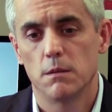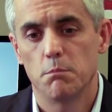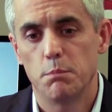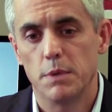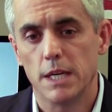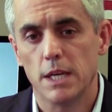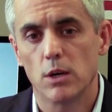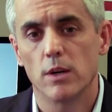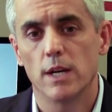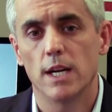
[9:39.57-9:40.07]

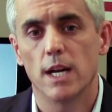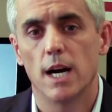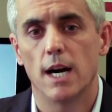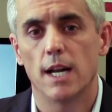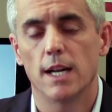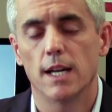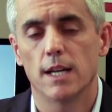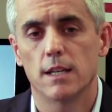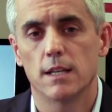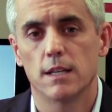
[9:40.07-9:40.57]

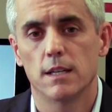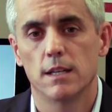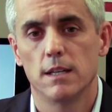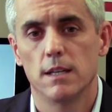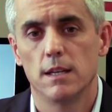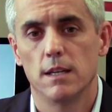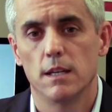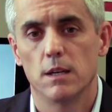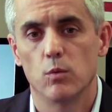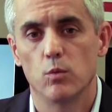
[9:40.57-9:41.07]
periodic,
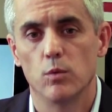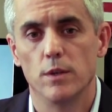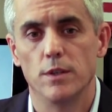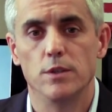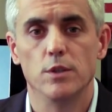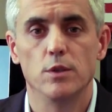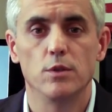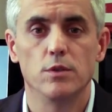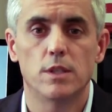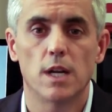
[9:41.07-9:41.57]

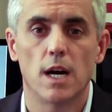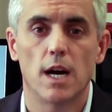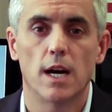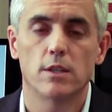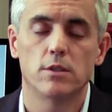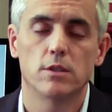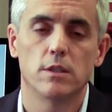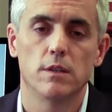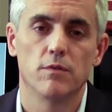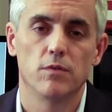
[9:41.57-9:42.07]
reduced
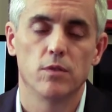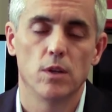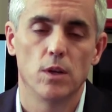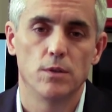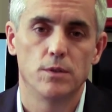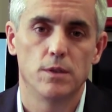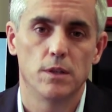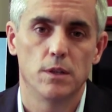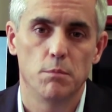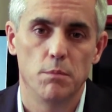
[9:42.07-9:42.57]
oxygen flow
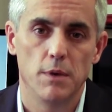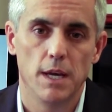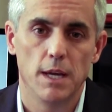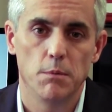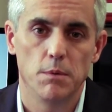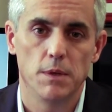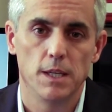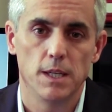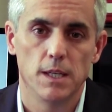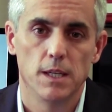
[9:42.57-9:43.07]
to the
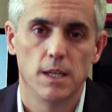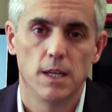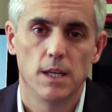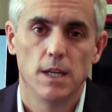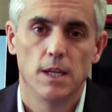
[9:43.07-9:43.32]
baby